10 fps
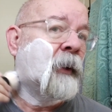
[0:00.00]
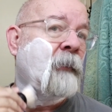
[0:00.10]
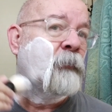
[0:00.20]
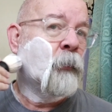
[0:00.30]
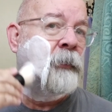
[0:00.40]

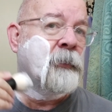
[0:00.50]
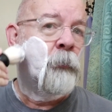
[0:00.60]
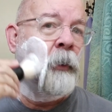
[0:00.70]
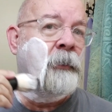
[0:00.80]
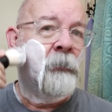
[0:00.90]
every once
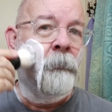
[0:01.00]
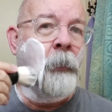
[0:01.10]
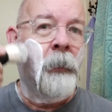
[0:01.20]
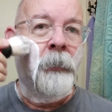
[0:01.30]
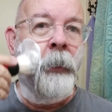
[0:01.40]
in a while you can
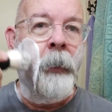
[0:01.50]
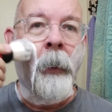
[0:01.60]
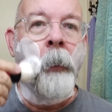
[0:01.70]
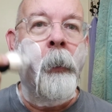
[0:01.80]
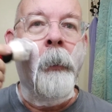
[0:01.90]
find a
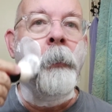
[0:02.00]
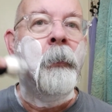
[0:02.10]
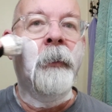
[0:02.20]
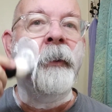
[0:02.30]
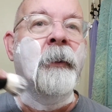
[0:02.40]

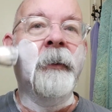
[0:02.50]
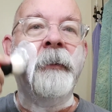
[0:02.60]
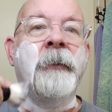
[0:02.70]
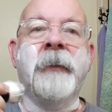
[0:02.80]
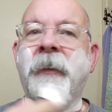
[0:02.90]

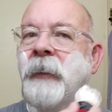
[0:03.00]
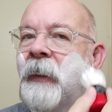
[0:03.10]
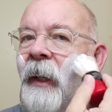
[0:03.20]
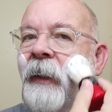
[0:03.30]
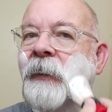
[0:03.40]

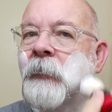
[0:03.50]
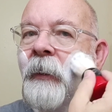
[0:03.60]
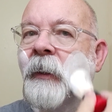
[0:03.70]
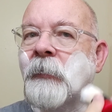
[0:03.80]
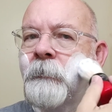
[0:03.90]

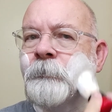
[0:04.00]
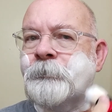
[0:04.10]
DE89,